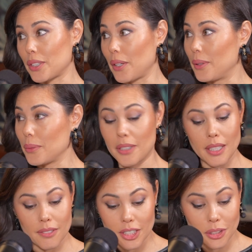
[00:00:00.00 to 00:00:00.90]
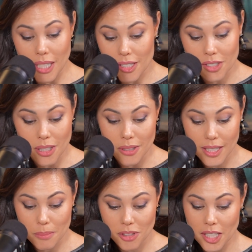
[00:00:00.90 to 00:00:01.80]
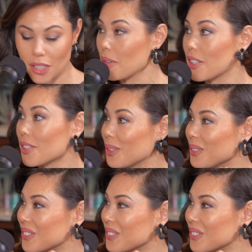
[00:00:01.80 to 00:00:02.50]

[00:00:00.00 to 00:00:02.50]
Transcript: So wherever you guys are going, I'm trying to go there too.